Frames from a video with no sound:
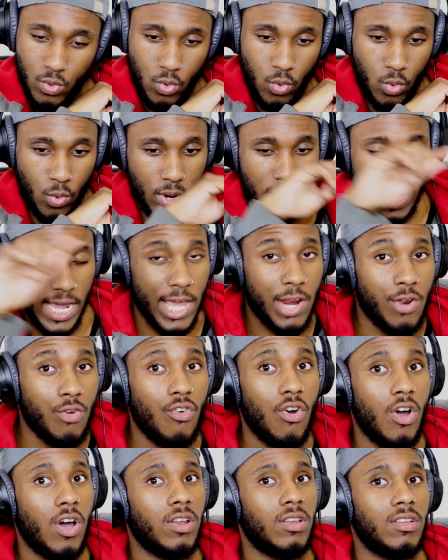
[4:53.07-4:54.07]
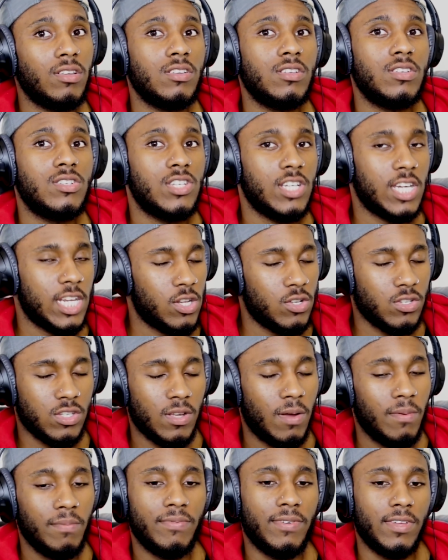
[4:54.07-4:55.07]
or later on she can do
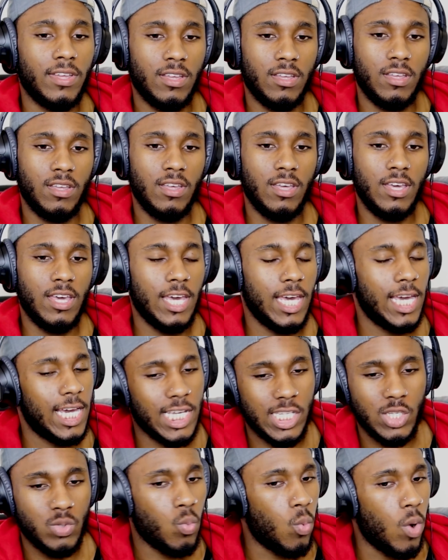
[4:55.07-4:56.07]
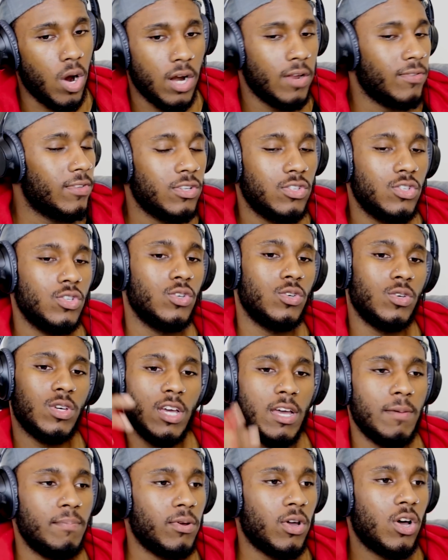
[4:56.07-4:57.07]
something. It's 1 of the 2
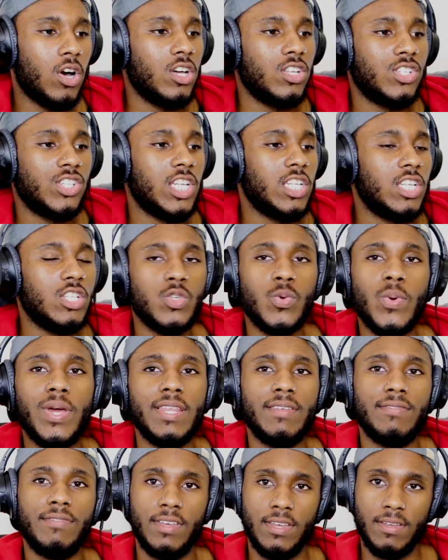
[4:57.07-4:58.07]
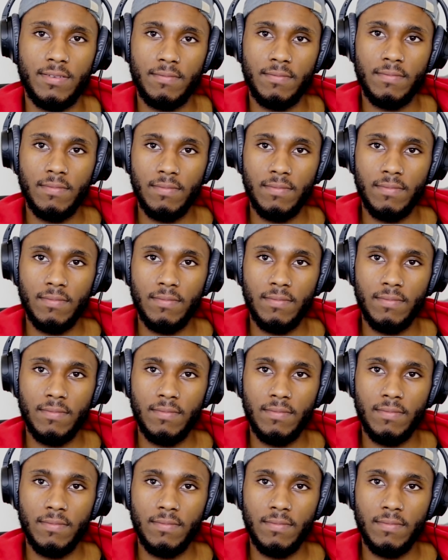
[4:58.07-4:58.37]
because she doesn't do anything.